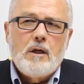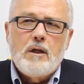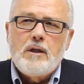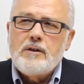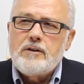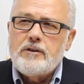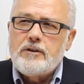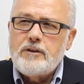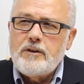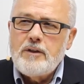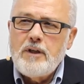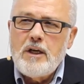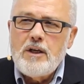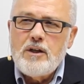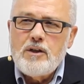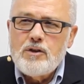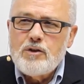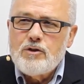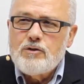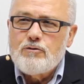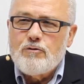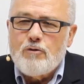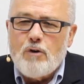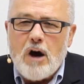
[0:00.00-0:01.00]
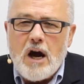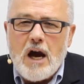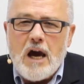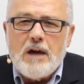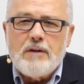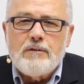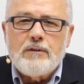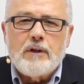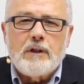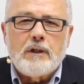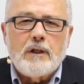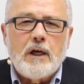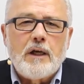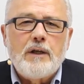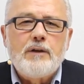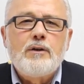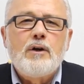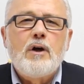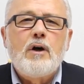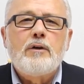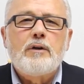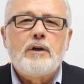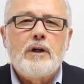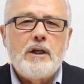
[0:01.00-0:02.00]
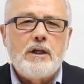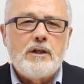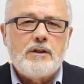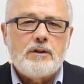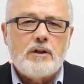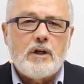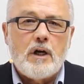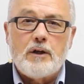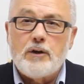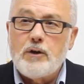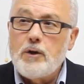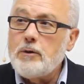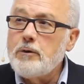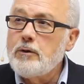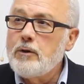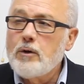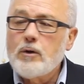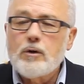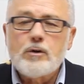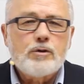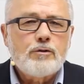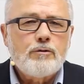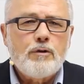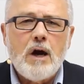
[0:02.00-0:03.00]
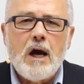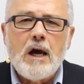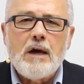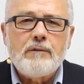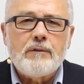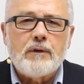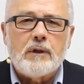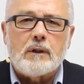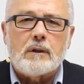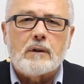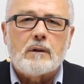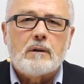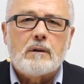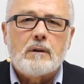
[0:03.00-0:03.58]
Cease striving and know that he is God. You're striving.